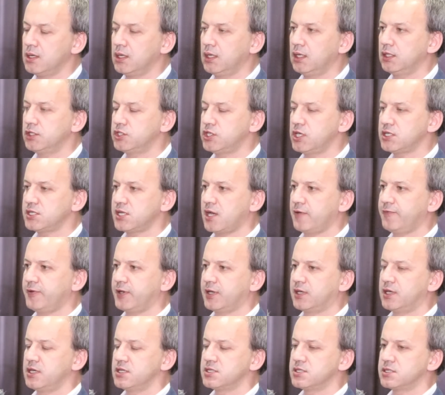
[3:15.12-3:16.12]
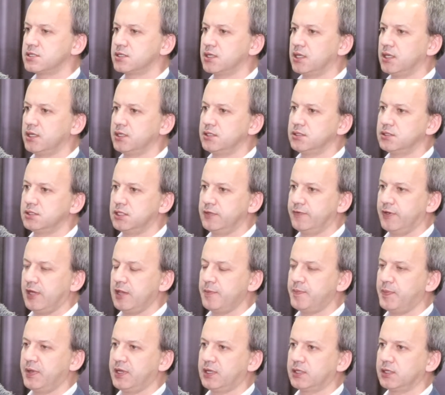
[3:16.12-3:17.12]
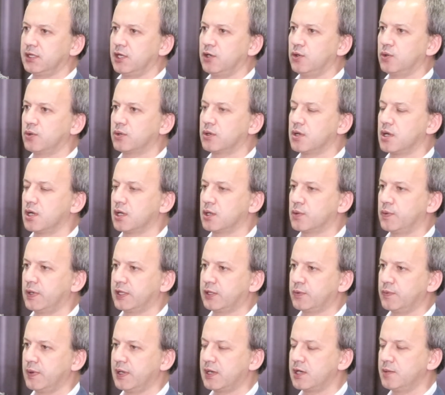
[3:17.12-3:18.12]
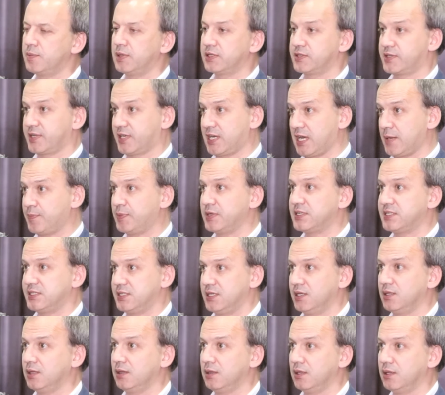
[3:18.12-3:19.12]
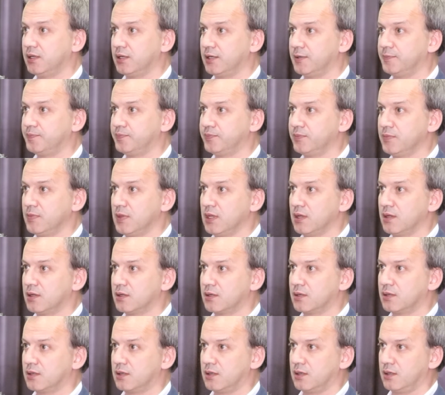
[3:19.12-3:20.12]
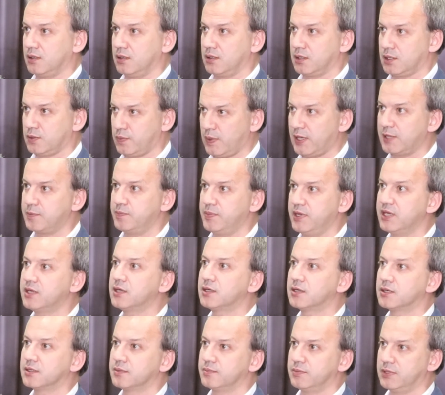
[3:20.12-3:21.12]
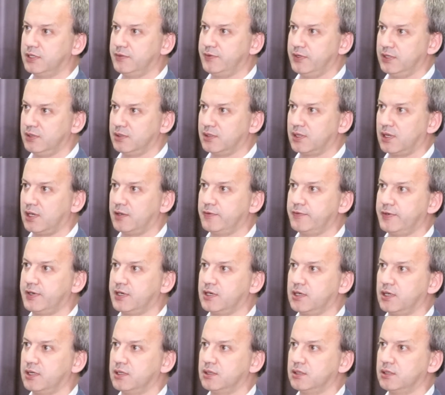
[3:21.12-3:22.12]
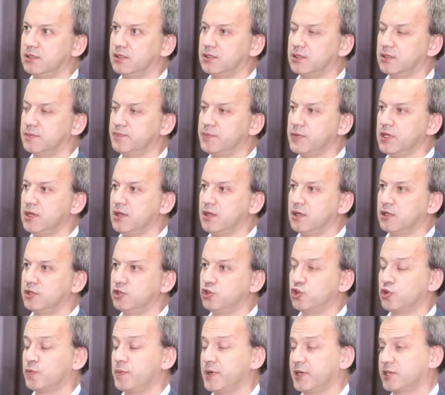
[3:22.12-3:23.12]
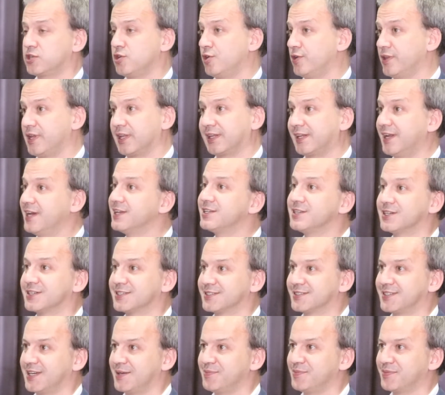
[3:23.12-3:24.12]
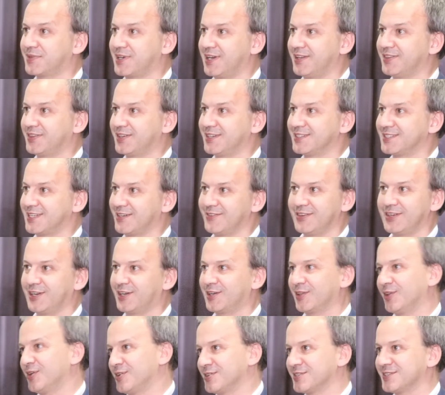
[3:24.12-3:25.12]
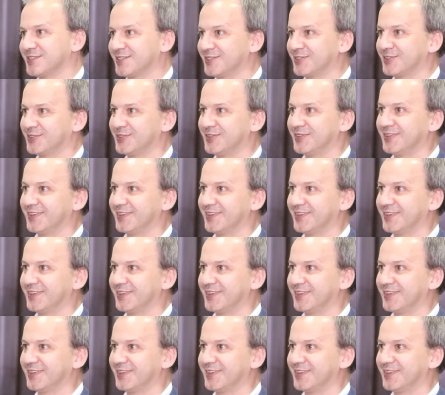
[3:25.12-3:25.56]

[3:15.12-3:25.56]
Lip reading: In chess, Africa is developing now quite quickly, but the gap is still quite big between Africa and Europe. Actually, in athletics, some countries are very close to